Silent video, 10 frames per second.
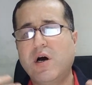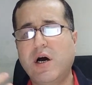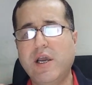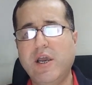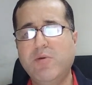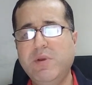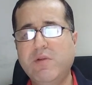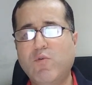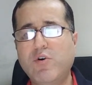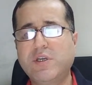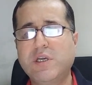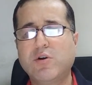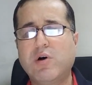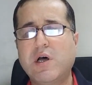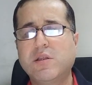I have been
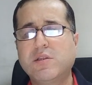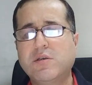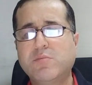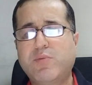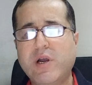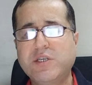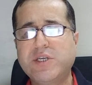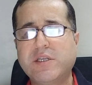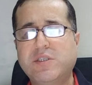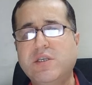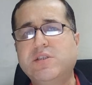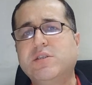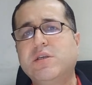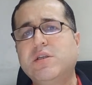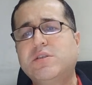working on the project since
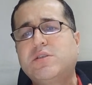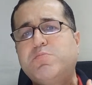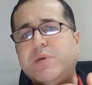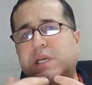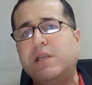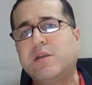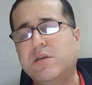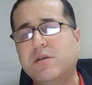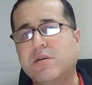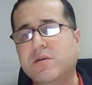its beginning.